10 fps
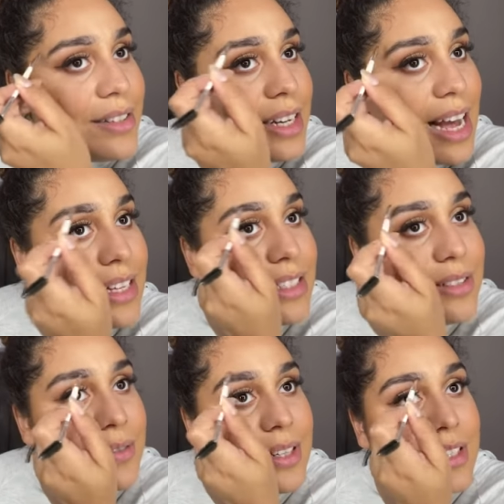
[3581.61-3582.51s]
It
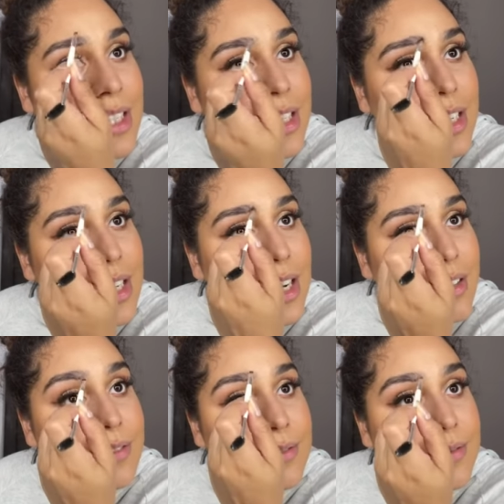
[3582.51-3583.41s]
guides you where you need to go.
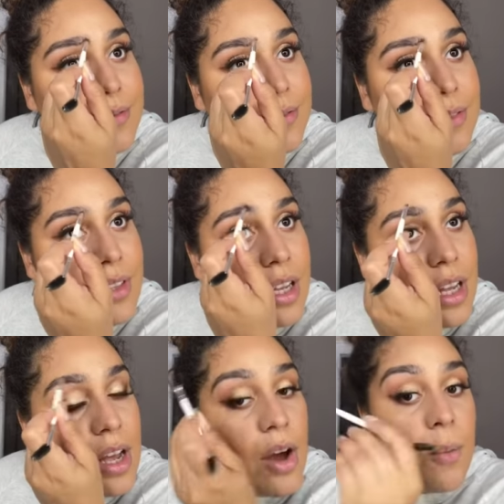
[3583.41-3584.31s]

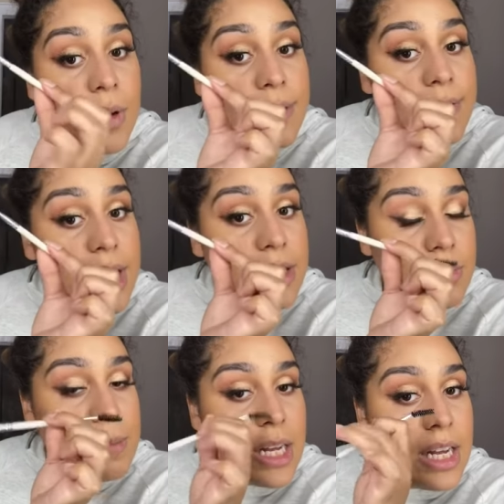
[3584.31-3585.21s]
One of these
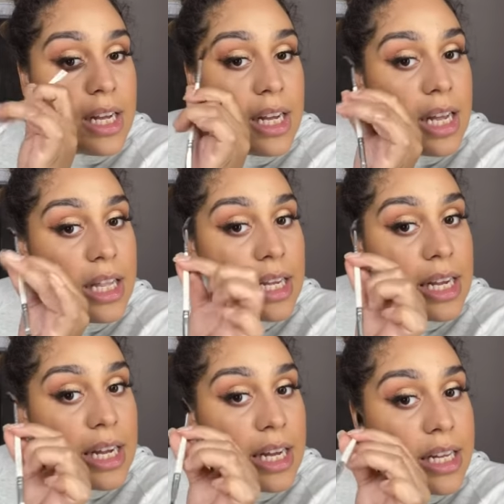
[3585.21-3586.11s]
will be in the
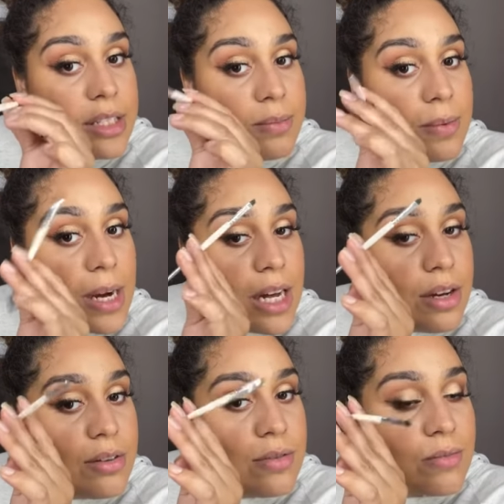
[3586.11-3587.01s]
kit as
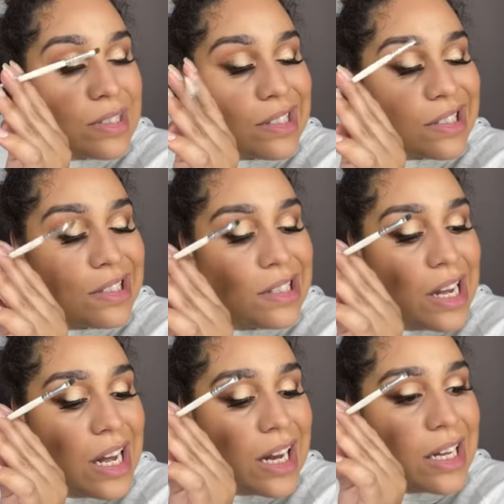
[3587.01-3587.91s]
well.
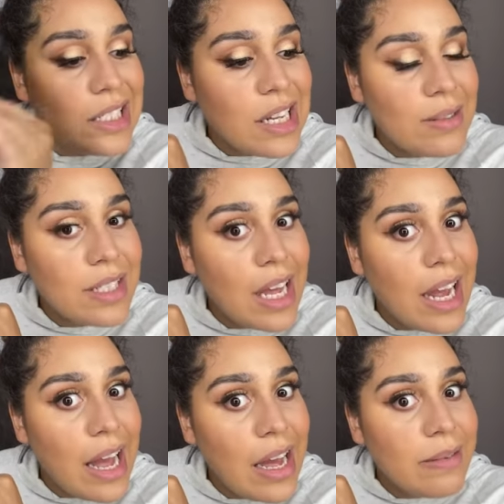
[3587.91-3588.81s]
Cause I was
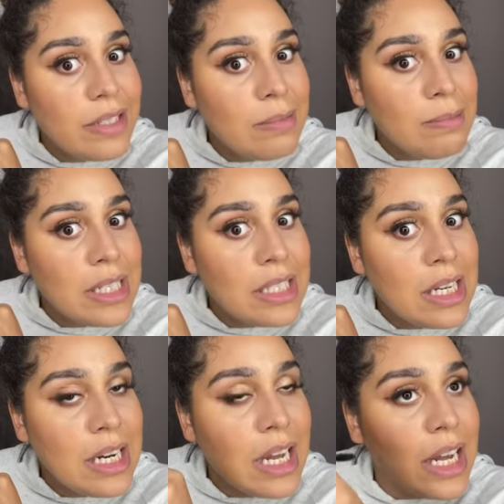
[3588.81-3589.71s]
like, I was
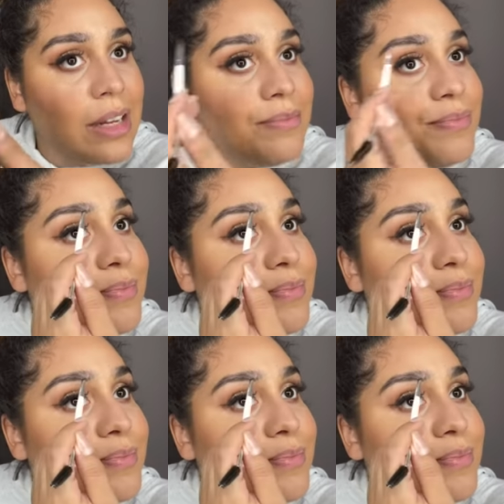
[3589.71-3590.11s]
missing it.